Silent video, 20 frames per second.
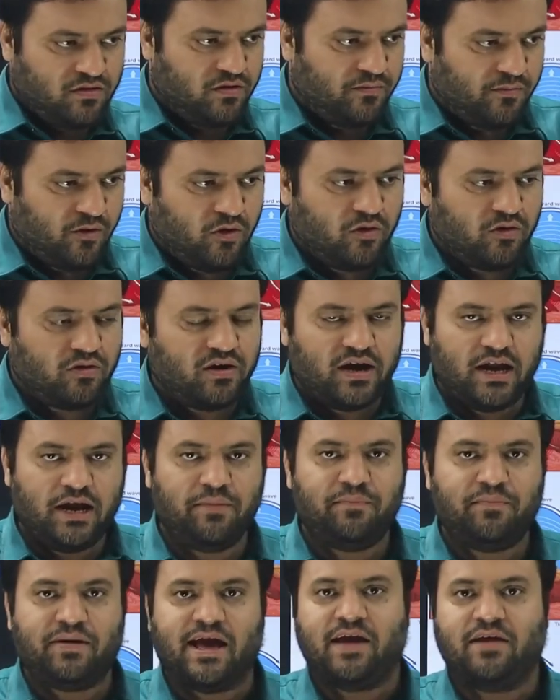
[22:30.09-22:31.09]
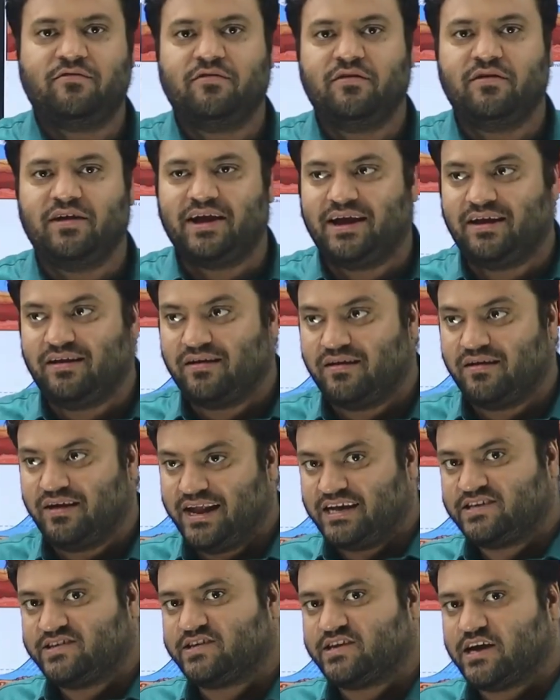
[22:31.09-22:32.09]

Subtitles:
more deep dive in next